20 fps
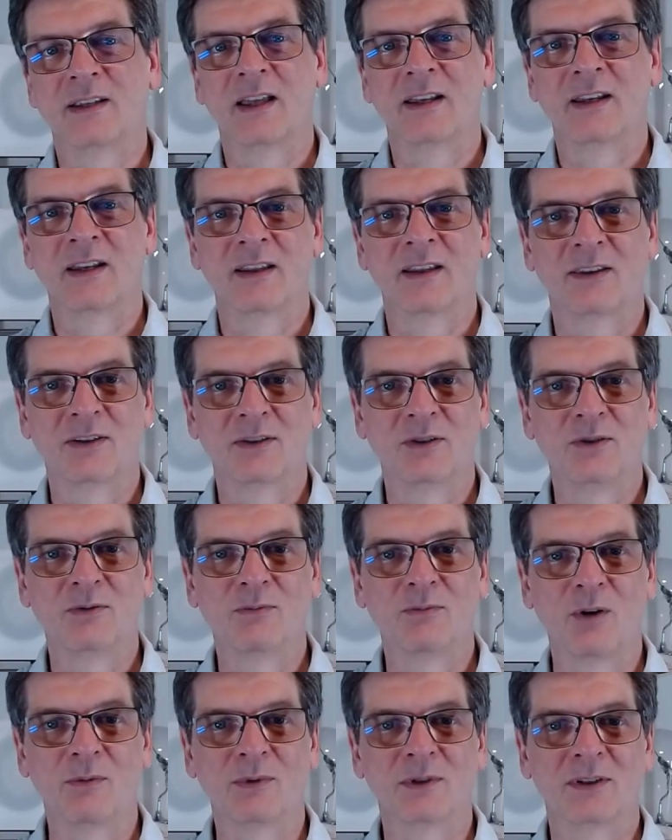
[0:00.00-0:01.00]
that at the two
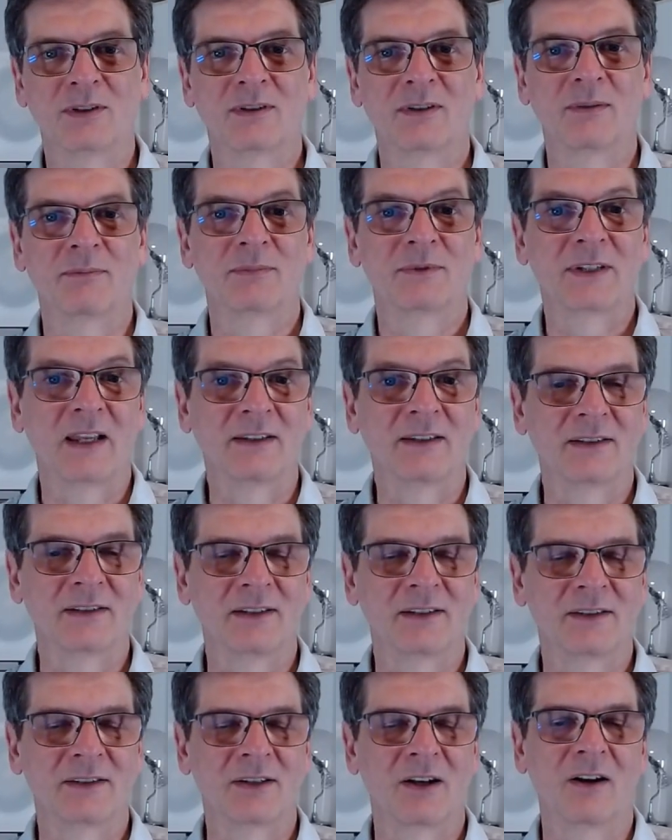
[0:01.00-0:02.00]
moments, the
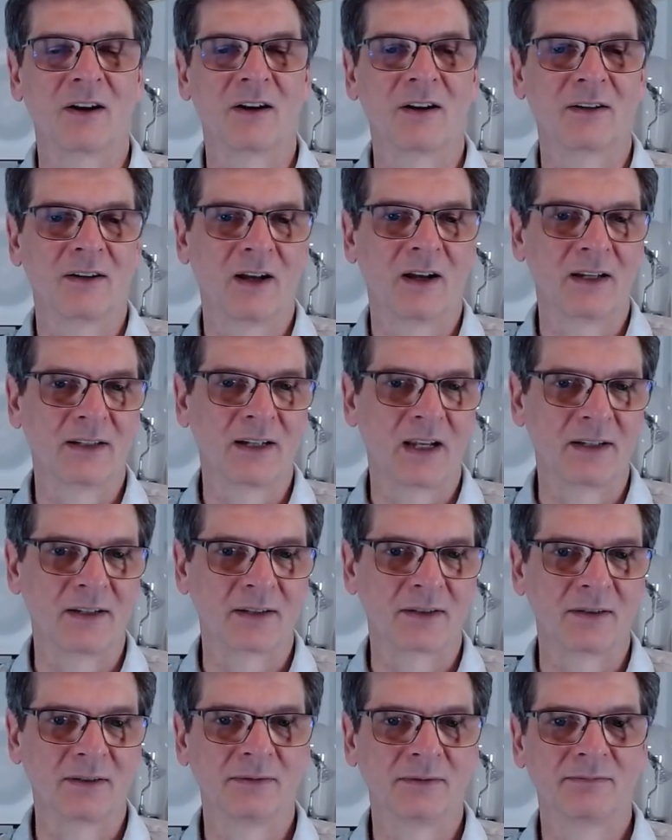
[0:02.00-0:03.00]
sentences are
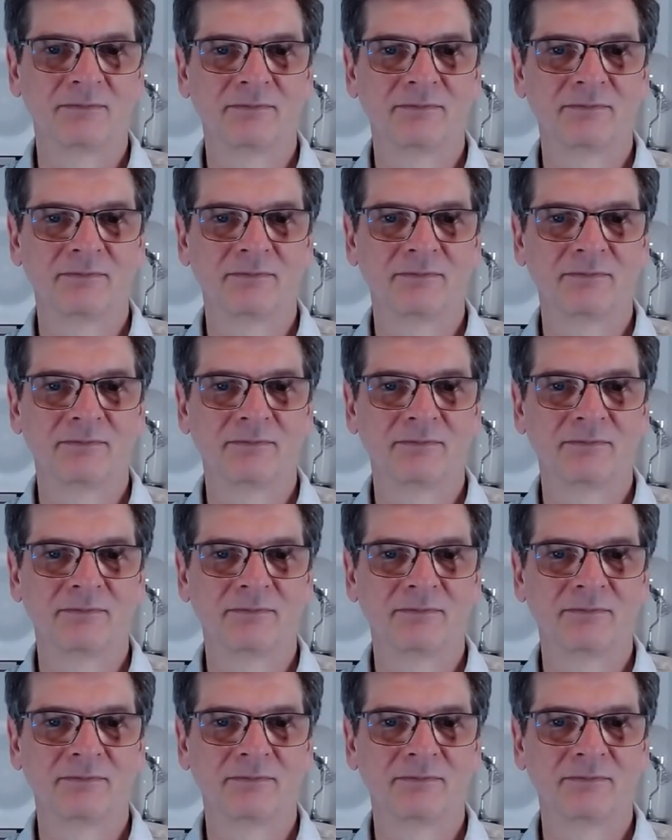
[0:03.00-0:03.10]
identical.